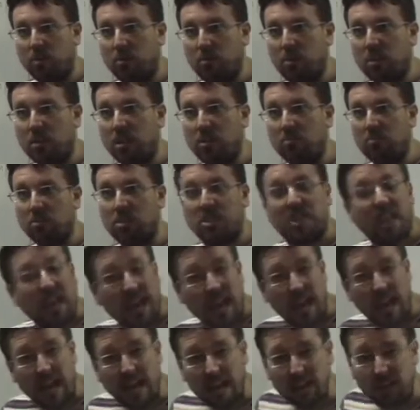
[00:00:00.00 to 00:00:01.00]
Windows
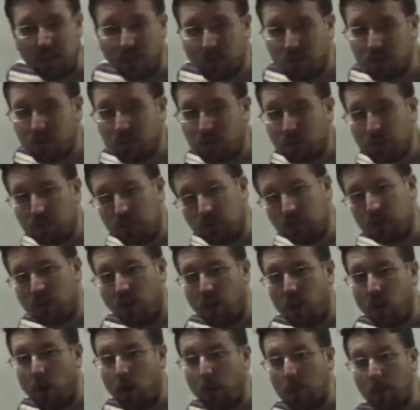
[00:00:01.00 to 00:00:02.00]
10 on your computer
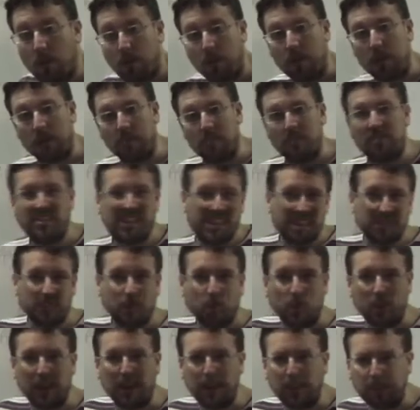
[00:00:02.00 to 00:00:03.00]
at home, or maybe 7
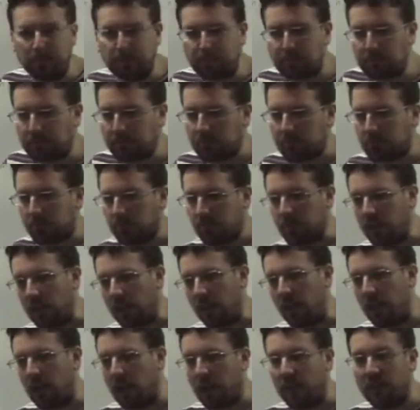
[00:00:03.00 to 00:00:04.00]
or 8.
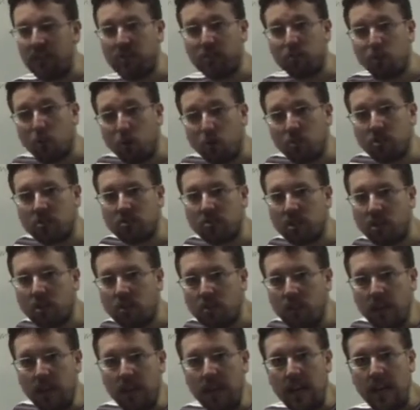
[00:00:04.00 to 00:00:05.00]
There's
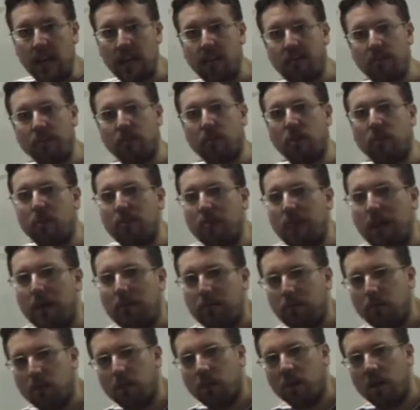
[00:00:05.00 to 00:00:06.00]
also, if you've got a
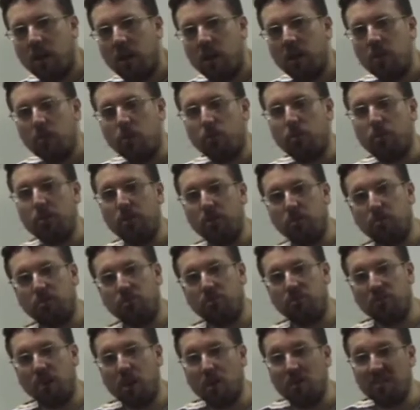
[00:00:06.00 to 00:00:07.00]
MacBook, you'll be
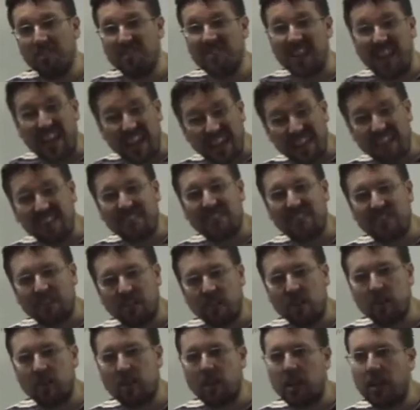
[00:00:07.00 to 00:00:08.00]
using OS X.
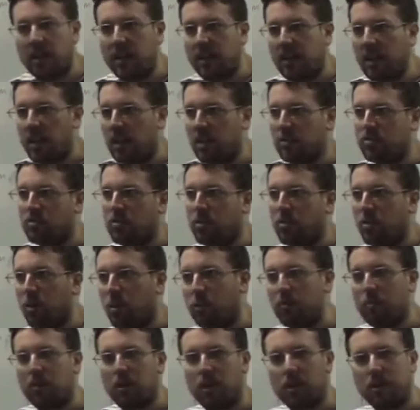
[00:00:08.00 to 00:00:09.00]
Okay,
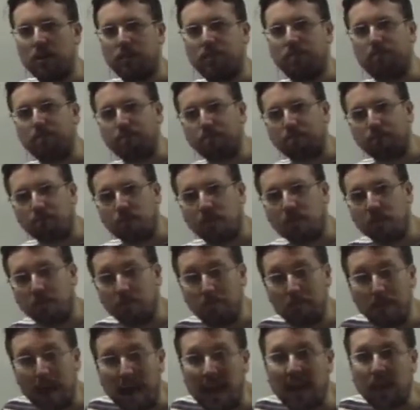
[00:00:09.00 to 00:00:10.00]
the
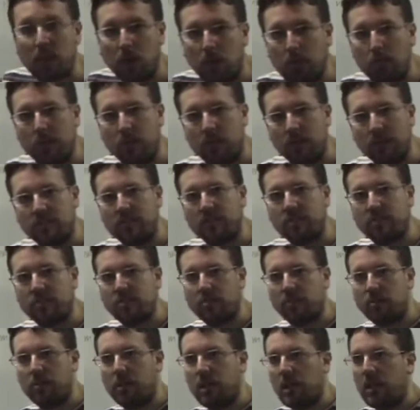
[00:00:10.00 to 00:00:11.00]
Mac operating
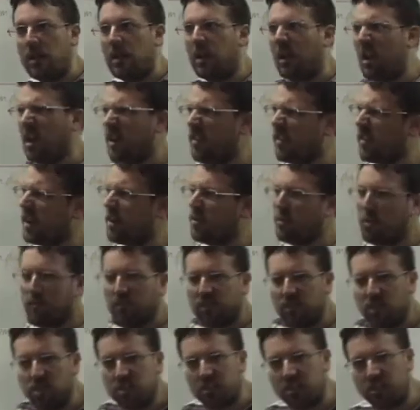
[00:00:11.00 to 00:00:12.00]
system, they're
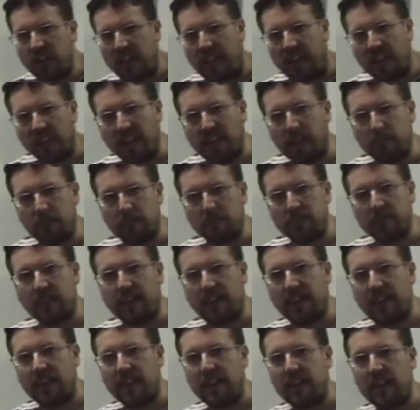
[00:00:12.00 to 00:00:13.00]
on version El
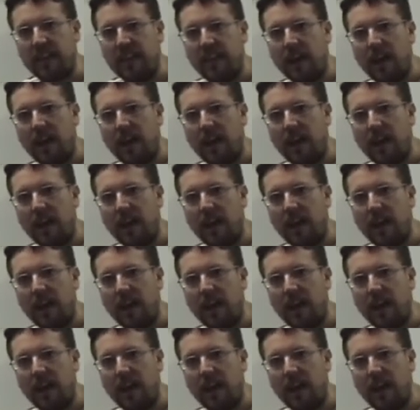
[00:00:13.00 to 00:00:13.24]
Capitan.